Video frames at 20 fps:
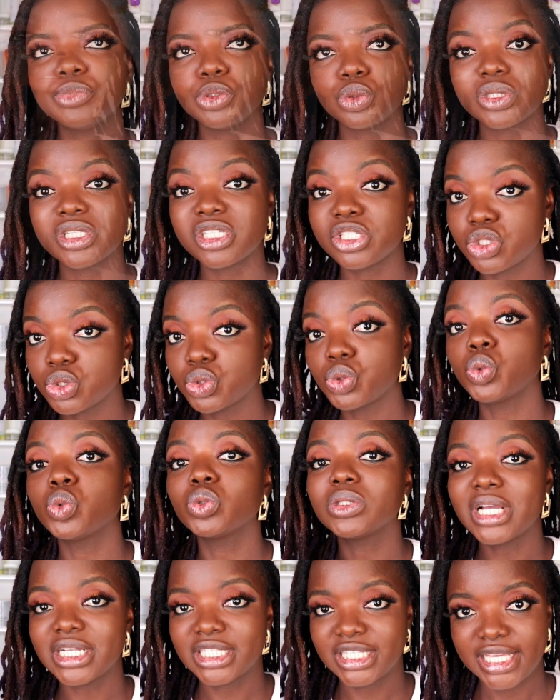Beauty
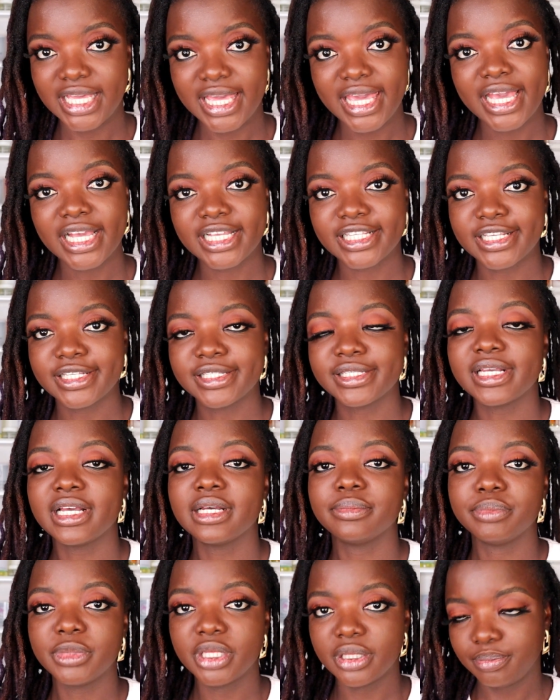sold at
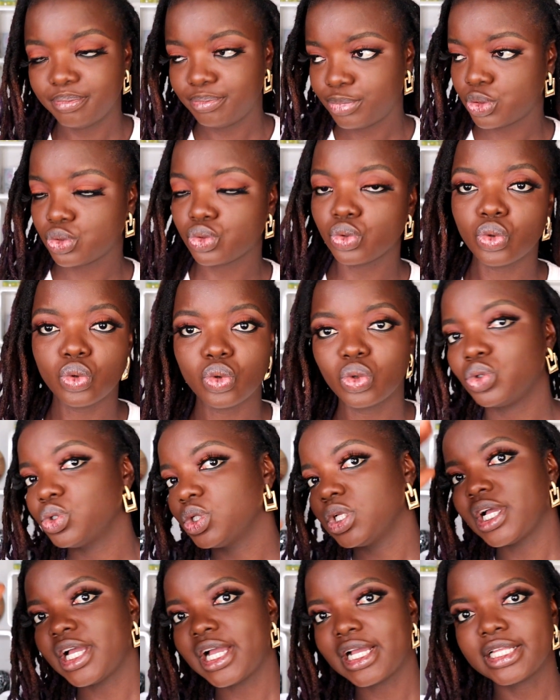Excensa store.
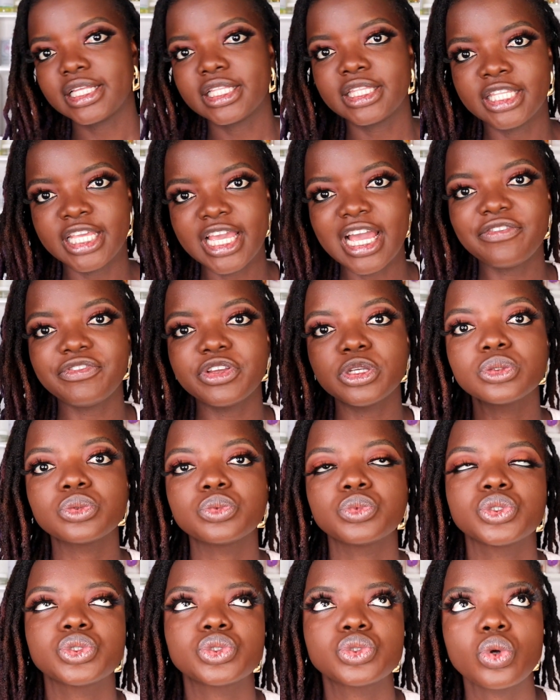They have a
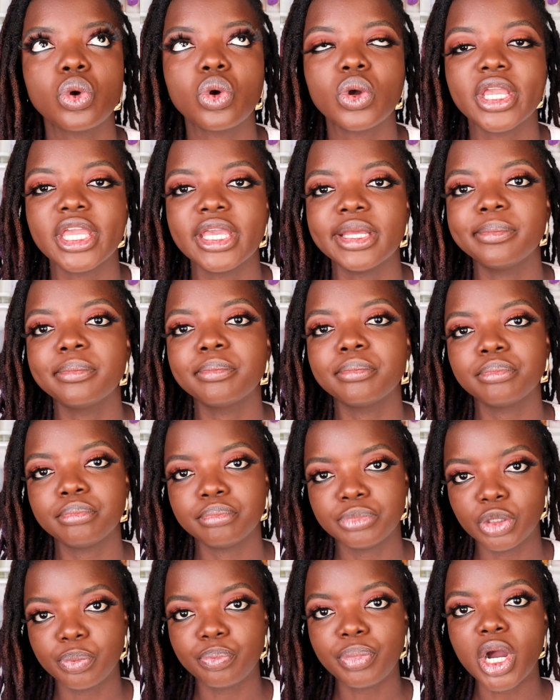store in
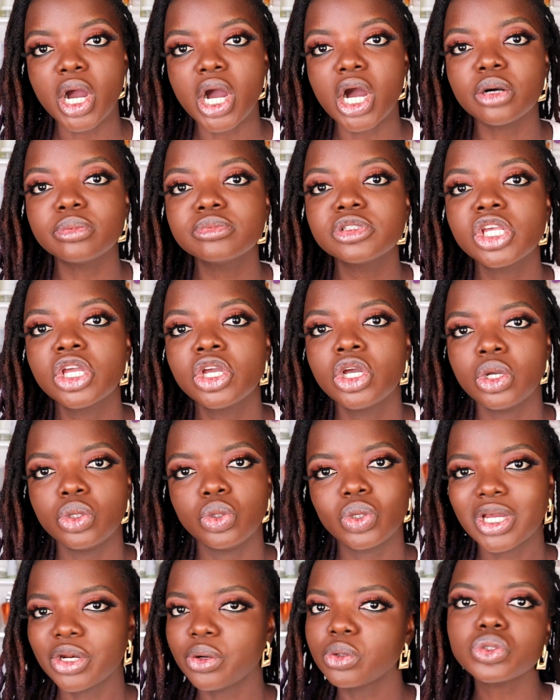the Palms.
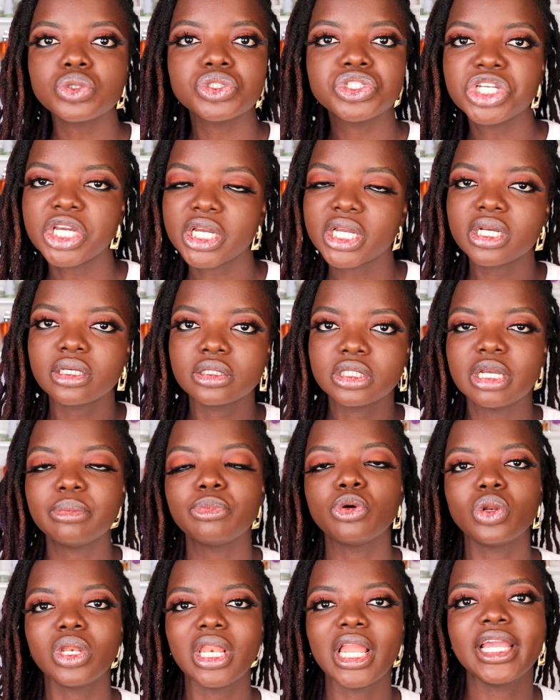You can also check them
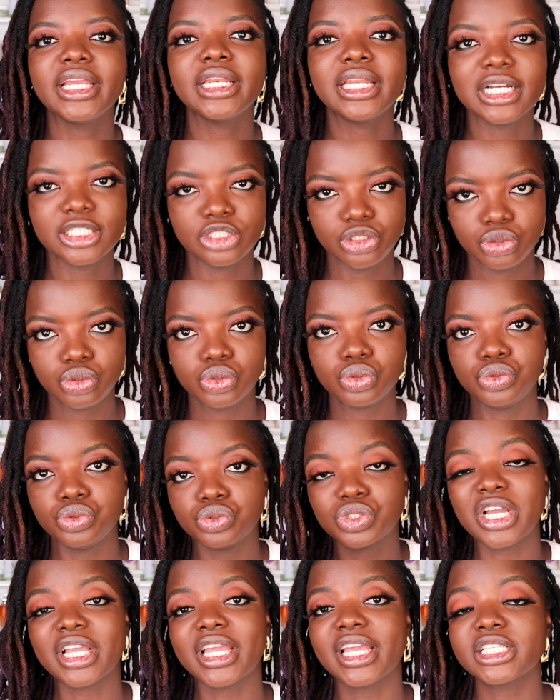online and so you
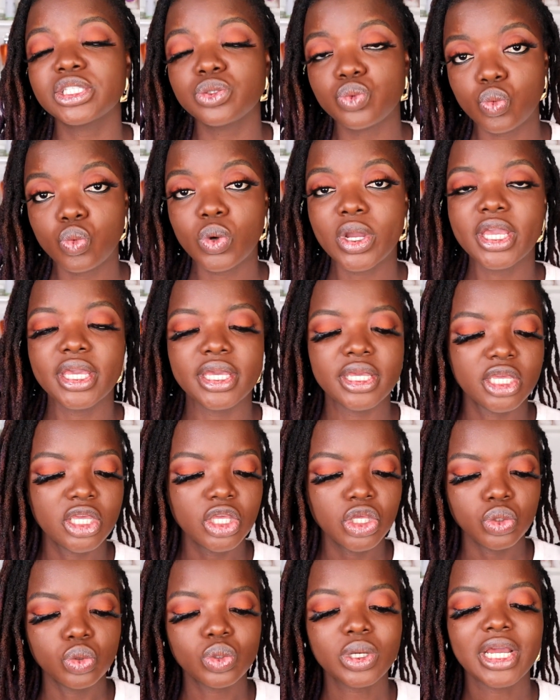can get where
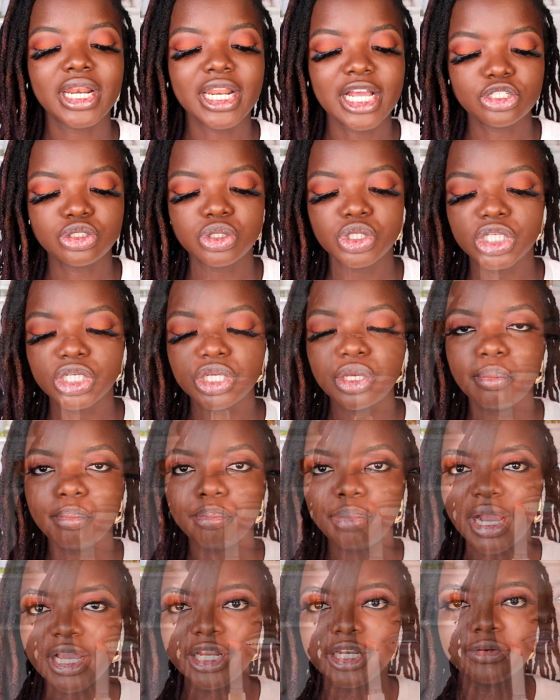you can actually
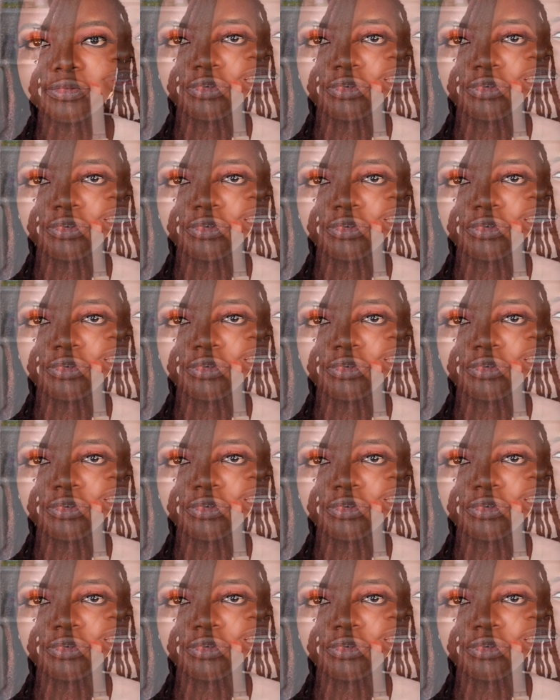buy them.